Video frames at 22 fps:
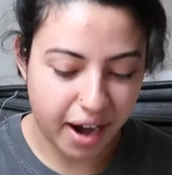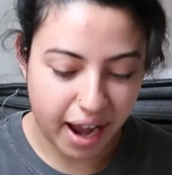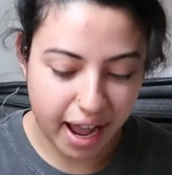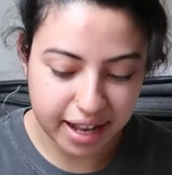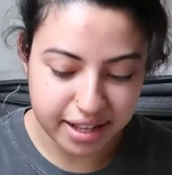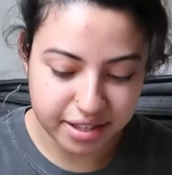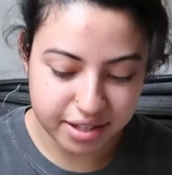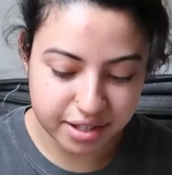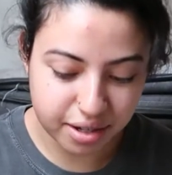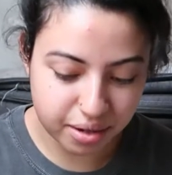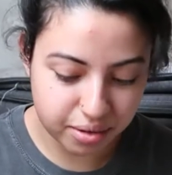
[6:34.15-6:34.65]

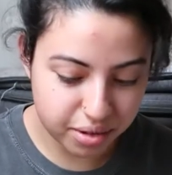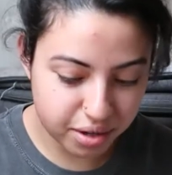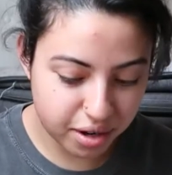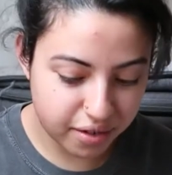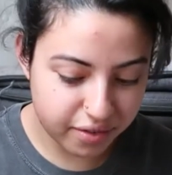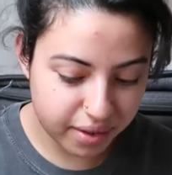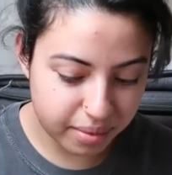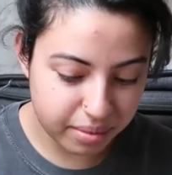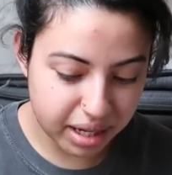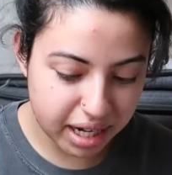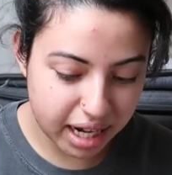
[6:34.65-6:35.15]
I don't know
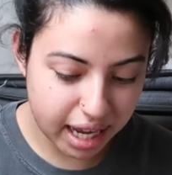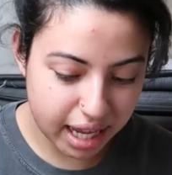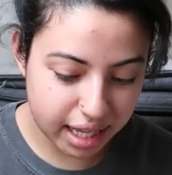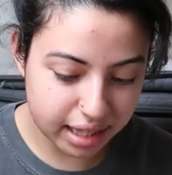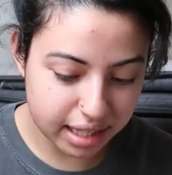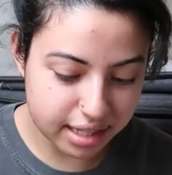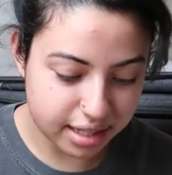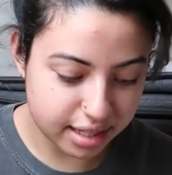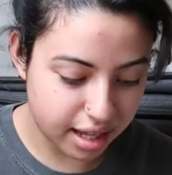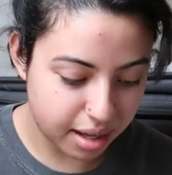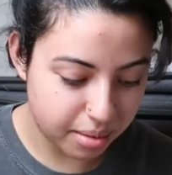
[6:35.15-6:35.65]
if I'm gonna
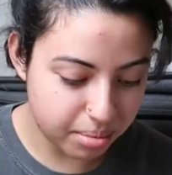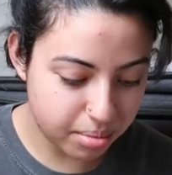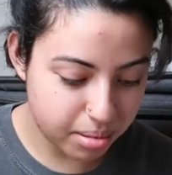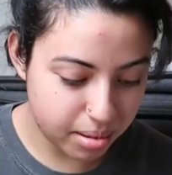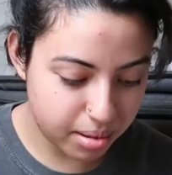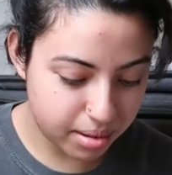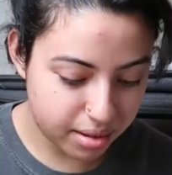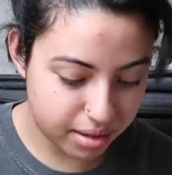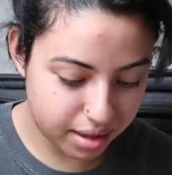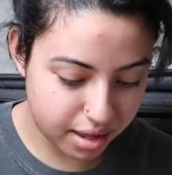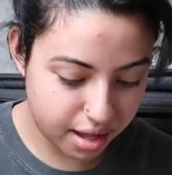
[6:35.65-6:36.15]
hang this up
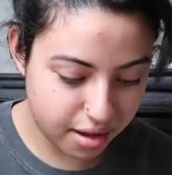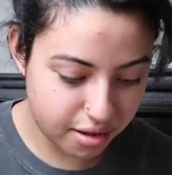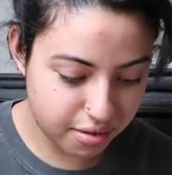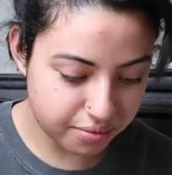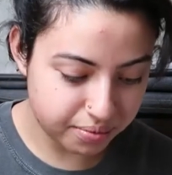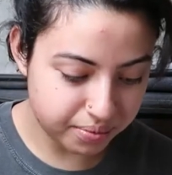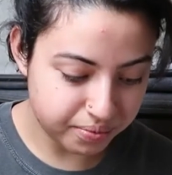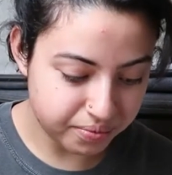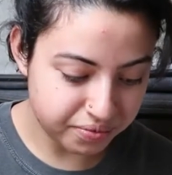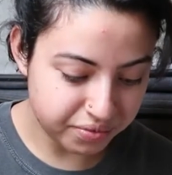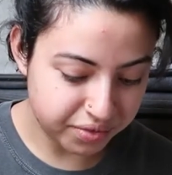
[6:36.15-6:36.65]
though,